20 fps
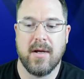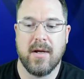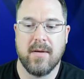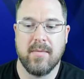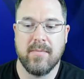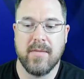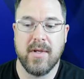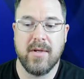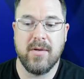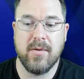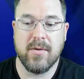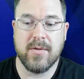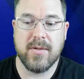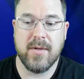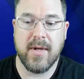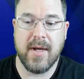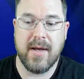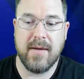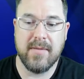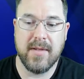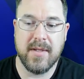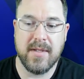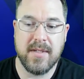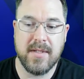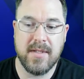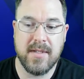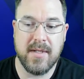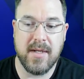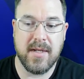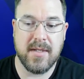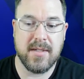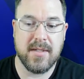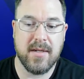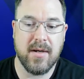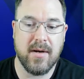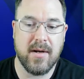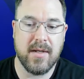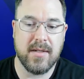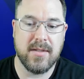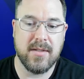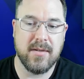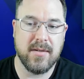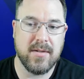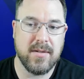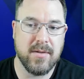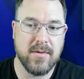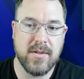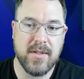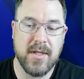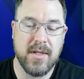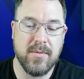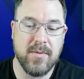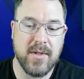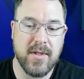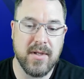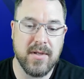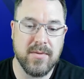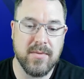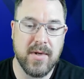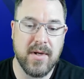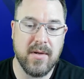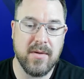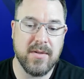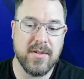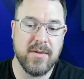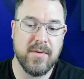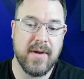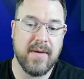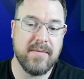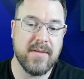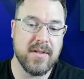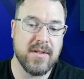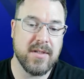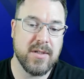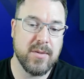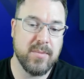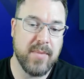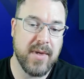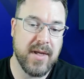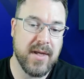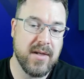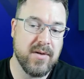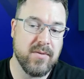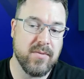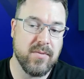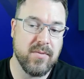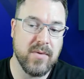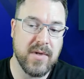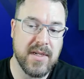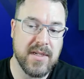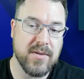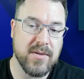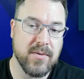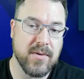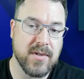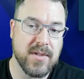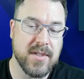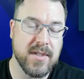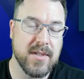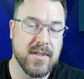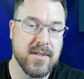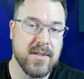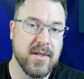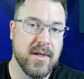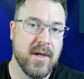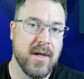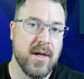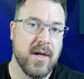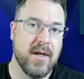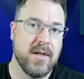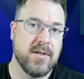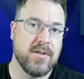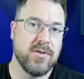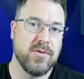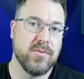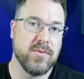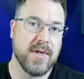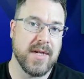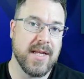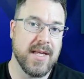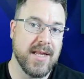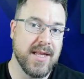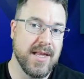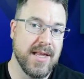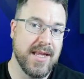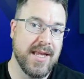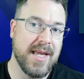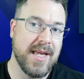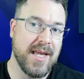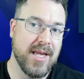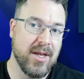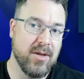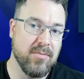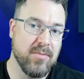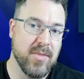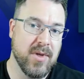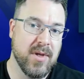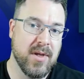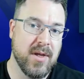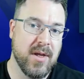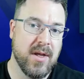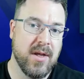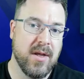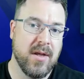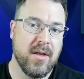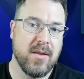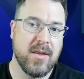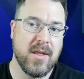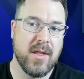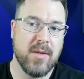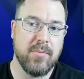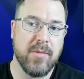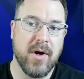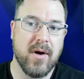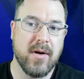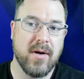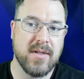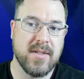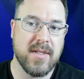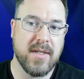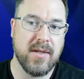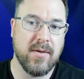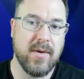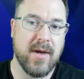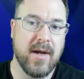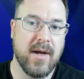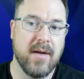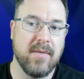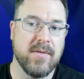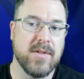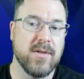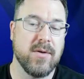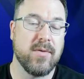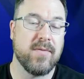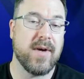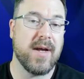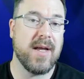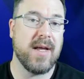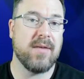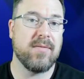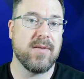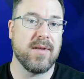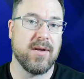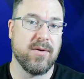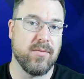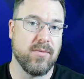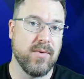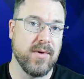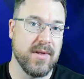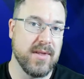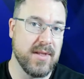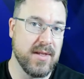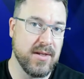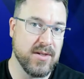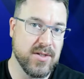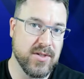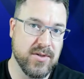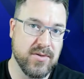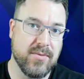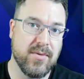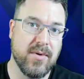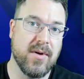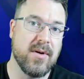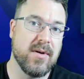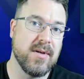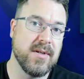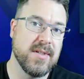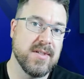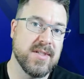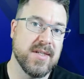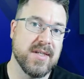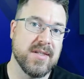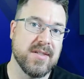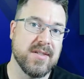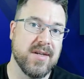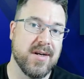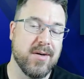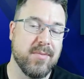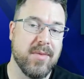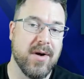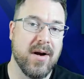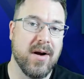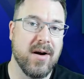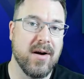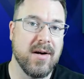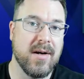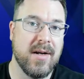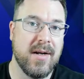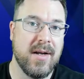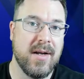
Then you also have this dust cost associated with it as well. So you have to spend resources to reclaim the parts that you have. So if I have like a really strong 6-star part